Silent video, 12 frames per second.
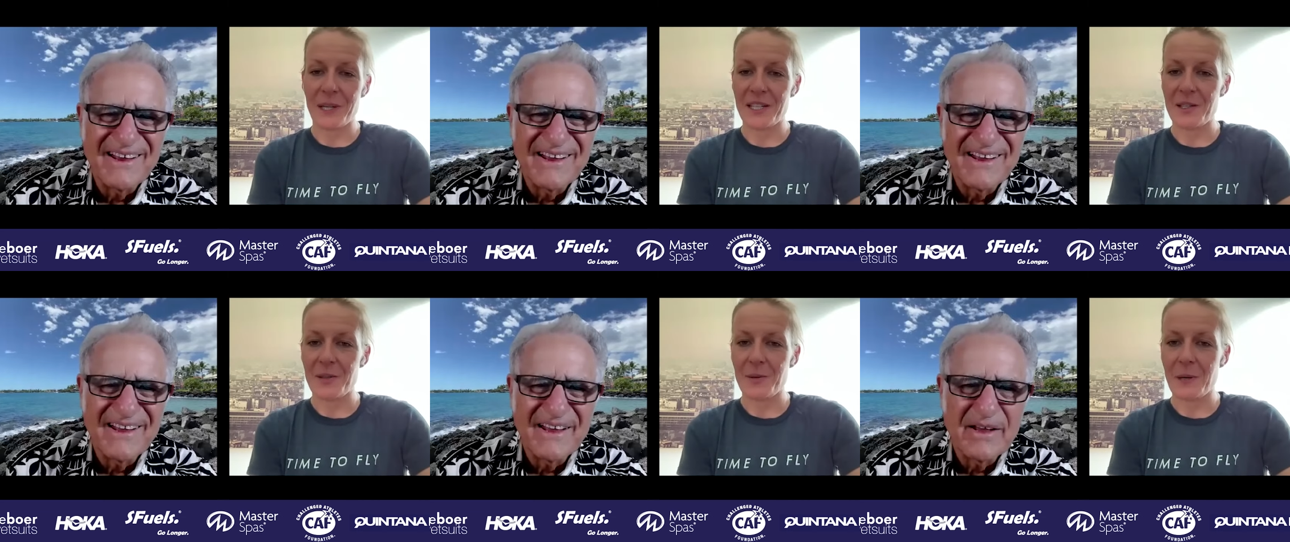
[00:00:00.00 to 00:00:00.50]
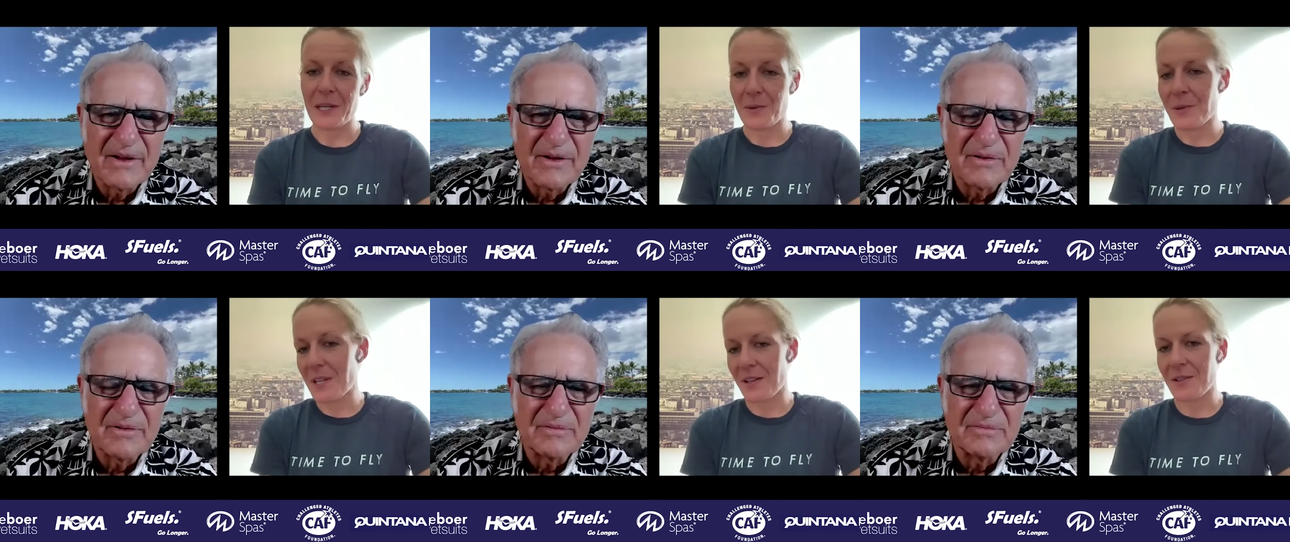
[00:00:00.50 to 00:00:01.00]
Speaker 1: quite quite
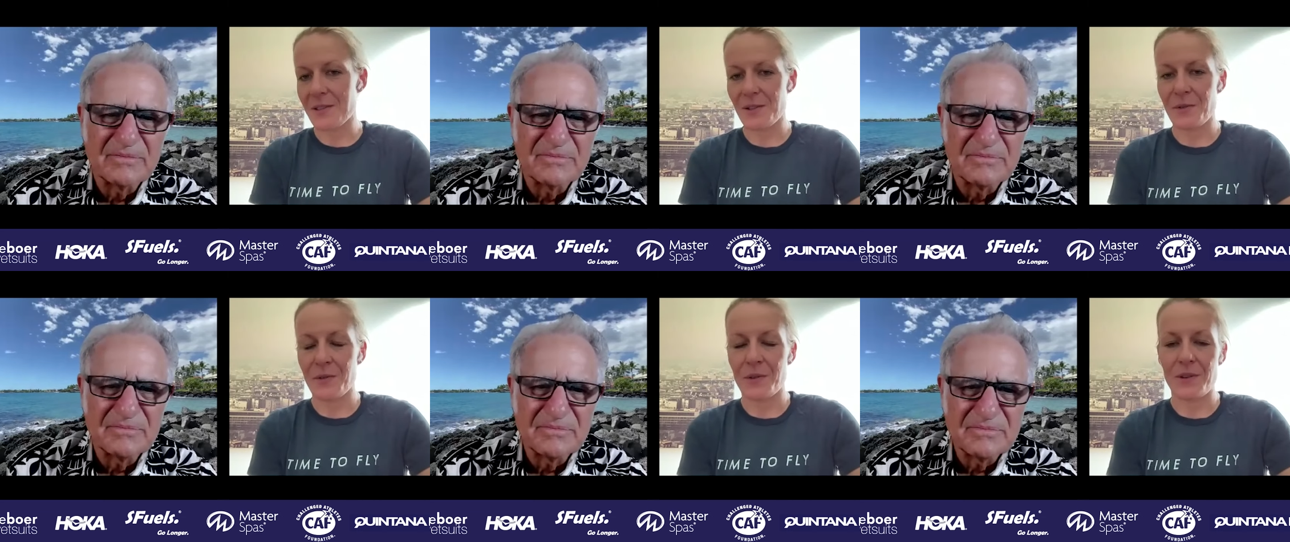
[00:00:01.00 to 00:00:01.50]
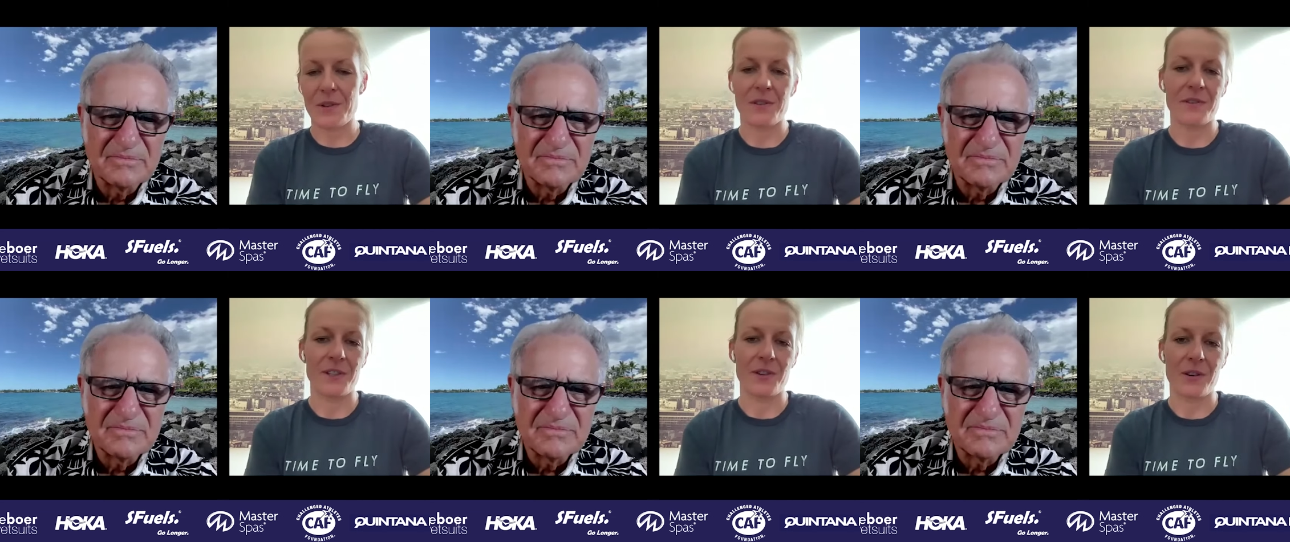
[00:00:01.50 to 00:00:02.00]
good, and also for
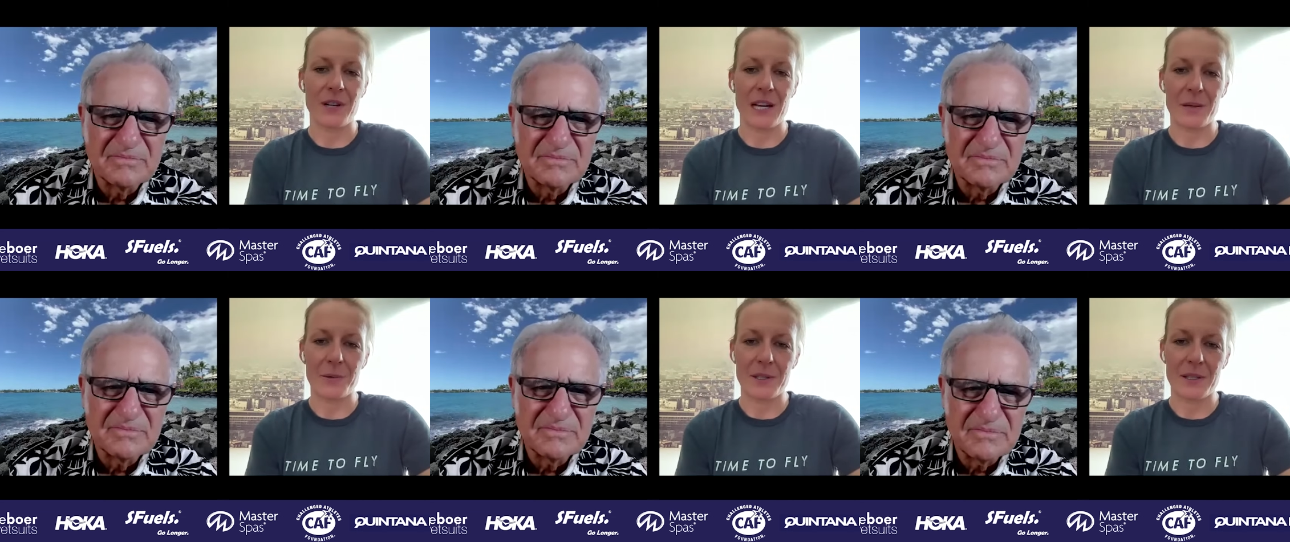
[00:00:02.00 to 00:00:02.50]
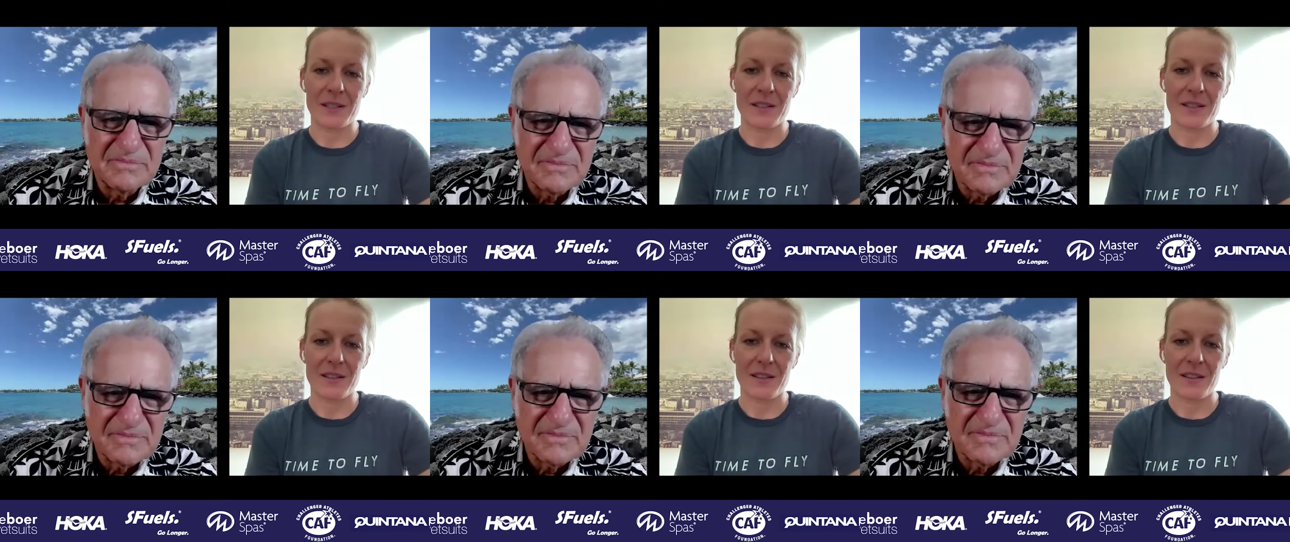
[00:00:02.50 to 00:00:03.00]
Victoria I was